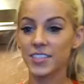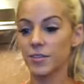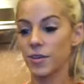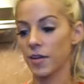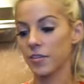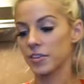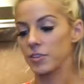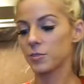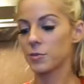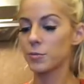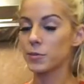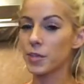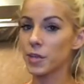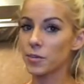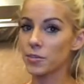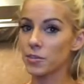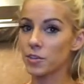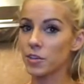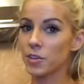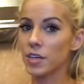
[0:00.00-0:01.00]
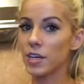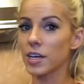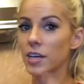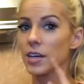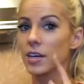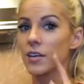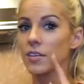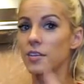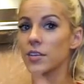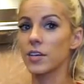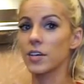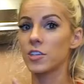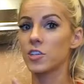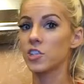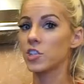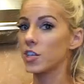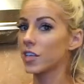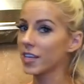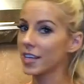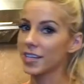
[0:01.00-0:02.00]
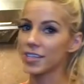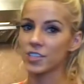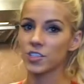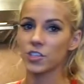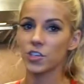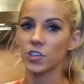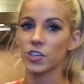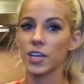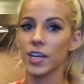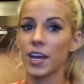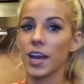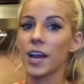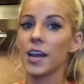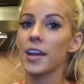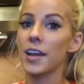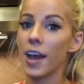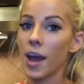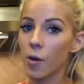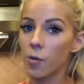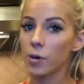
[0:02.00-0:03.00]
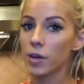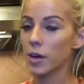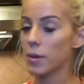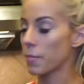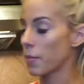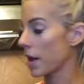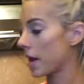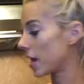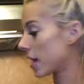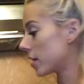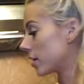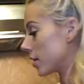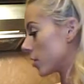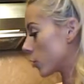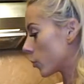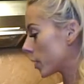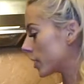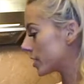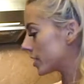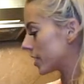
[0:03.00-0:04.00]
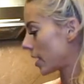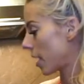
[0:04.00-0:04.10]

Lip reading: So now the sweet potato is cooking, the chicken is cooking, and now we're gonna make a little bit of